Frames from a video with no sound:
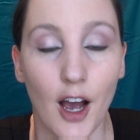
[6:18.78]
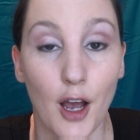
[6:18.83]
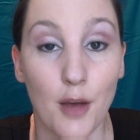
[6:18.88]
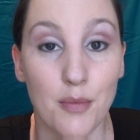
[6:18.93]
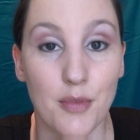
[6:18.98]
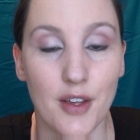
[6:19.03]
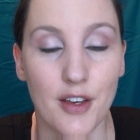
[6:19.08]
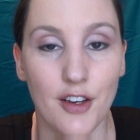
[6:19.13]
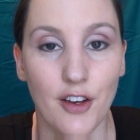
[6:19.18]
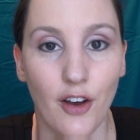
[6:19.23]

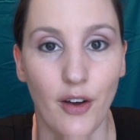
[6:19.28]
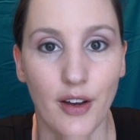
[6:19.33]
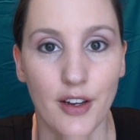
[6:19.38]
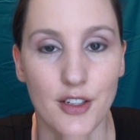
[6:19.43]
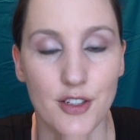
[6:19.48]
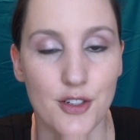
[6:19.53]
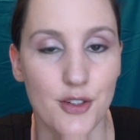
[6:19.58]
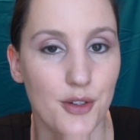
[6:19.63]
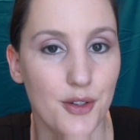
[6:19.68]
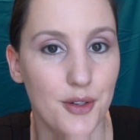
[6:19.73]
I'm then
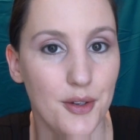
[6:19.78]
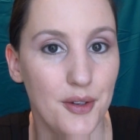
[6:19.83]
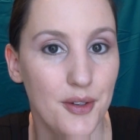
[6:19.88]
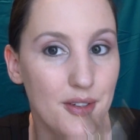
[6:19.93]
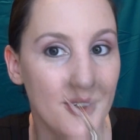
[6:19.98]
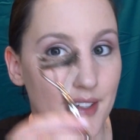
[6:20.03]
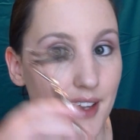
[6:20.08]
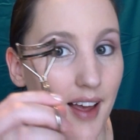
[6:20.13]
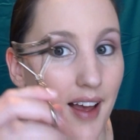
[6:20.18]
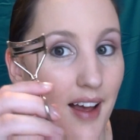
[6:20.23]
going to
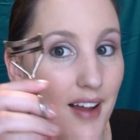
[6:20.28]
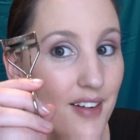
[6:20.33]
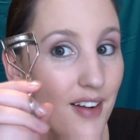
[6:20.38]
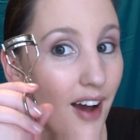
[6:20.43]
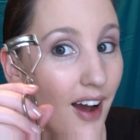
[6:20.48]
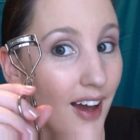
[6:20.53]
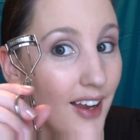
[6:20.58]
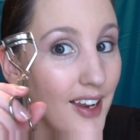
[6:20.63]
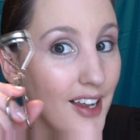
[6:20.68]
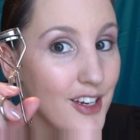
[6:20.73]
use an
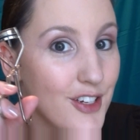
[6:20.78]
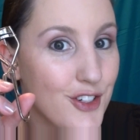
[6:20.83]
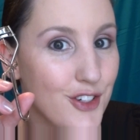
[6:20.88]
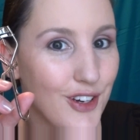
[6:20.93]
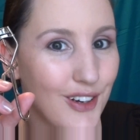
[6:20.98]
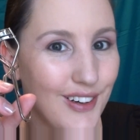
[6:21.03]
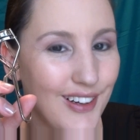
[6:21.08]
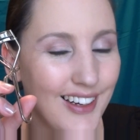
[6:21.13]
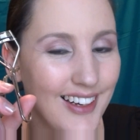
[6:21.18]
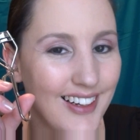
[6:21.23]
eyelash
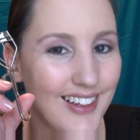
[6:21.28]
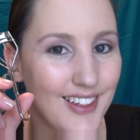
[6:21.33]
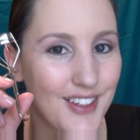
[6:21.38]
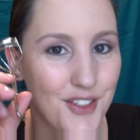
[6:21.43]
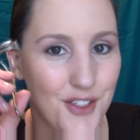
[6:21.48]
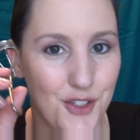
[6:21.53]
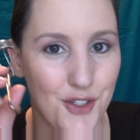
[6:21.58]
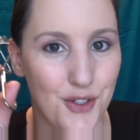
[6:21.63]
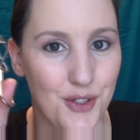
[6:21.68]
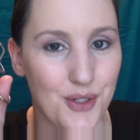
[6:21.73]
curler
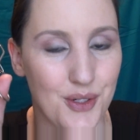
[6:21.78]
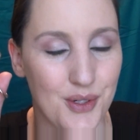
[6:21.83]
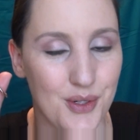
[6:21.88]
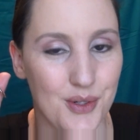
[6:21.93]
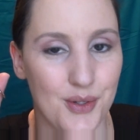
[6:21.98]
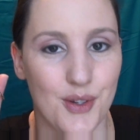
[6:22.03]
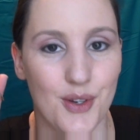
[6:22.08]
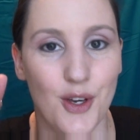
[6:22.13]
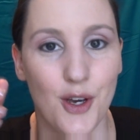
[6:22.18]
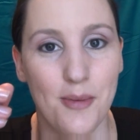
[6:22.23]

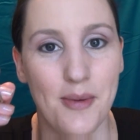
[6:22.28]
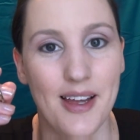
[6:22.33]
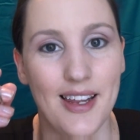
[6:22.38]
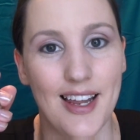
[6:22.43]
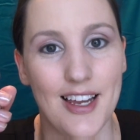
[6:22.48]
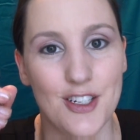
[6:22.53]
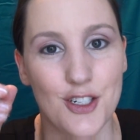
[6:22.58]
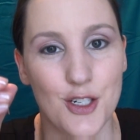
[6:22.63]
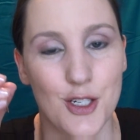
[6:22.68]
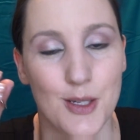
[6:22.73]
to curl my
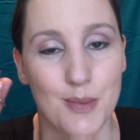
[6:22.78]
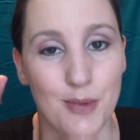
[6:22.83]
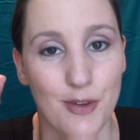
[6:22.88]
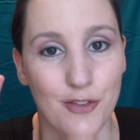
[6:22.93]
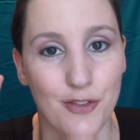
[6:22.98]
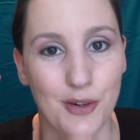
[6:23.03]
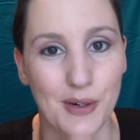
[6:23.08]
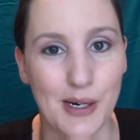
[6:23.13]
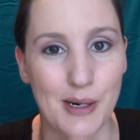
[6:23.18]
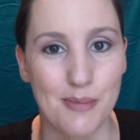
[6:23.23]
lashes
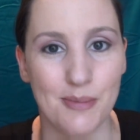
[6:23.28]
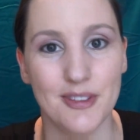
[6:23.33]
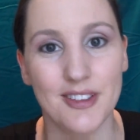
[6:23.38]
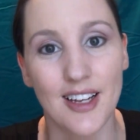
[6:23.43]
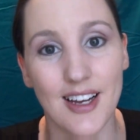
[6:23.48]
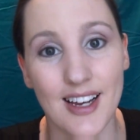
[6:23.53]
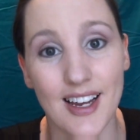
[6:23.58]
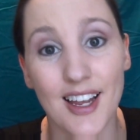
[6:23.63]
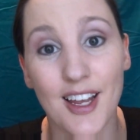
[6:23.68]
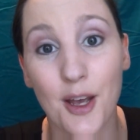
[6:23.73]
before
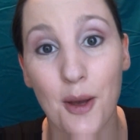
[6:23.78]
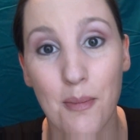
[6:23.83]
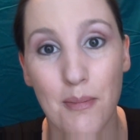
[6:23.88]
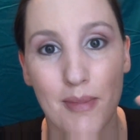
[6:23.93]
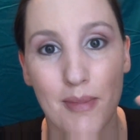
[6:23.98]
applying